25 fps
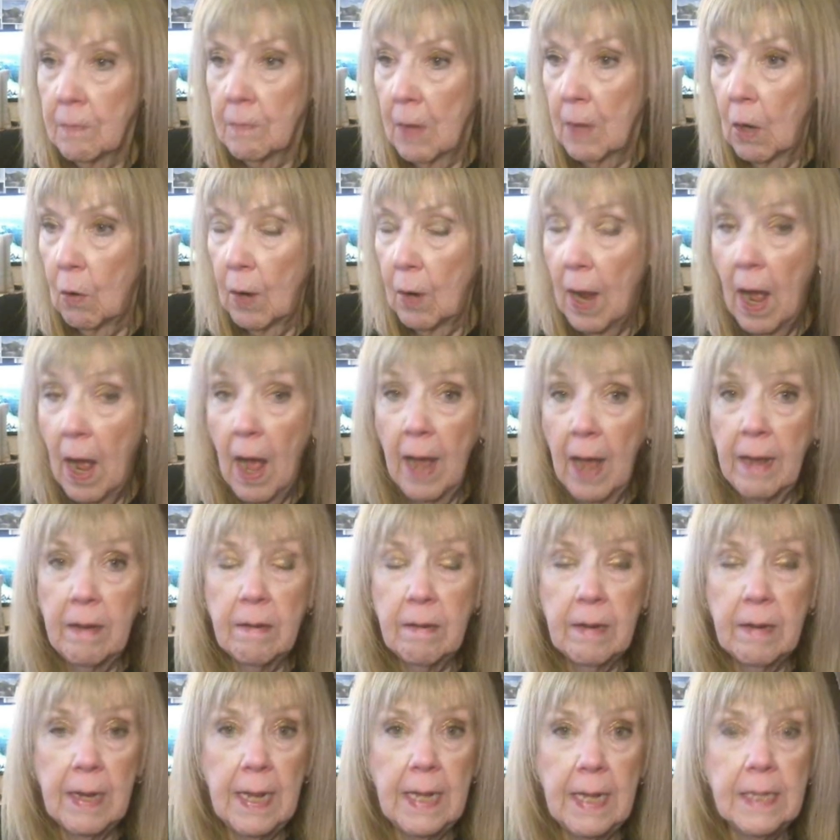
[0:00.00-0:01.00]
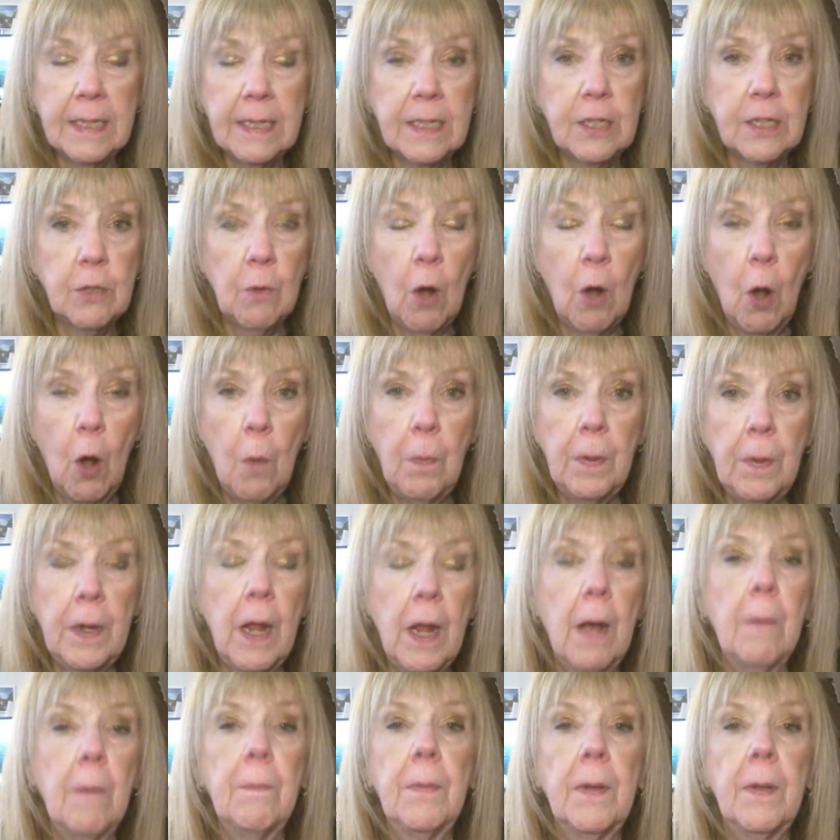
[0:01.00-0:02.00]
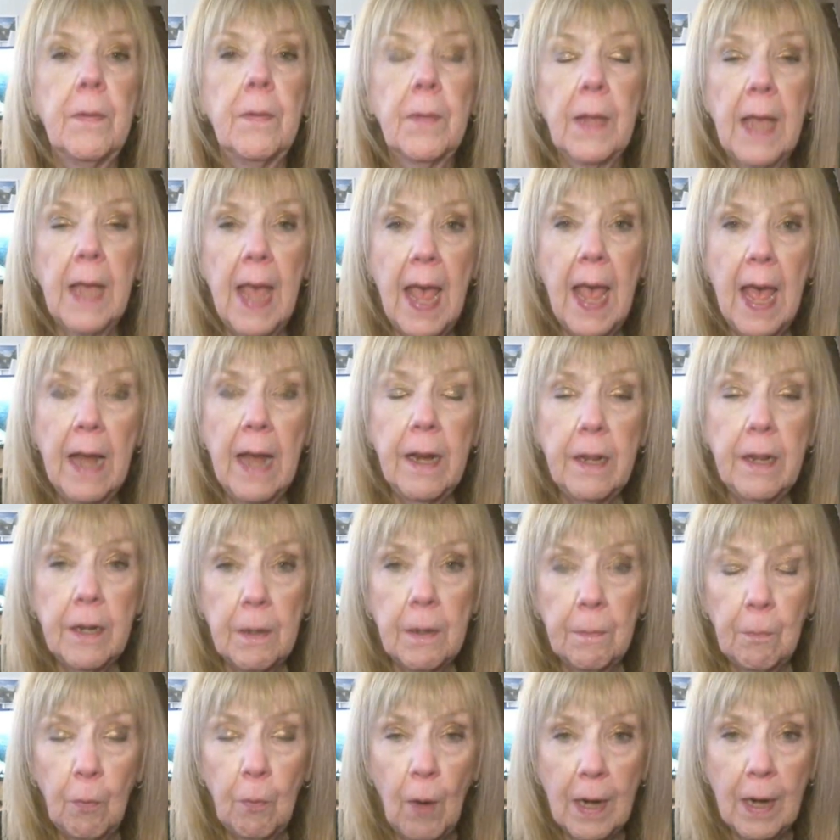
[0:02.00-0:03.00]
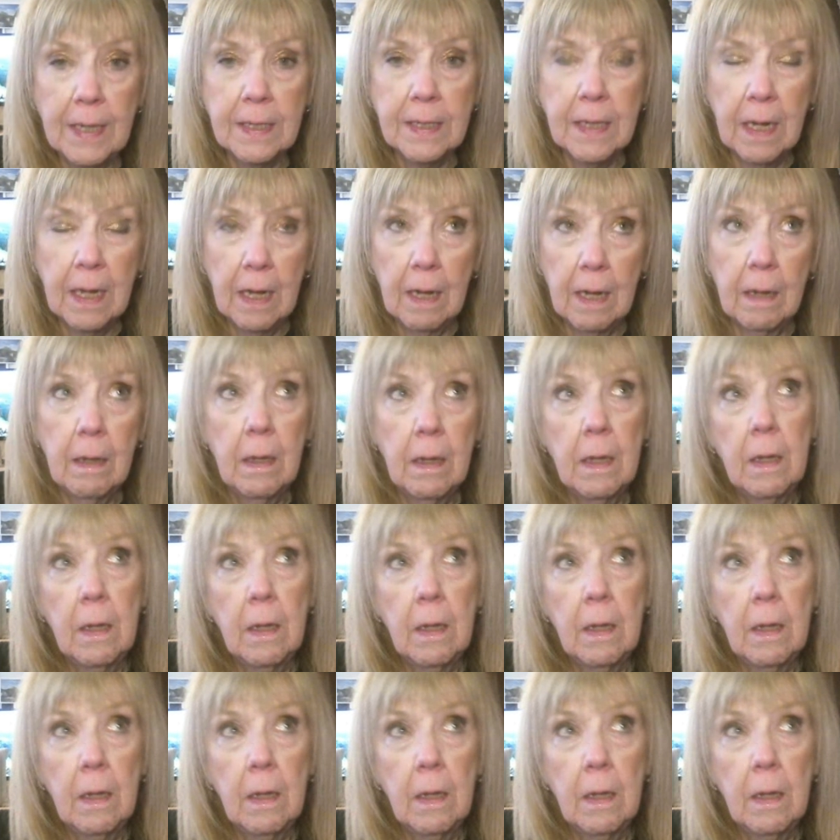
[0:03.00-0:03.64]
or height is to open up the Canada price, uh,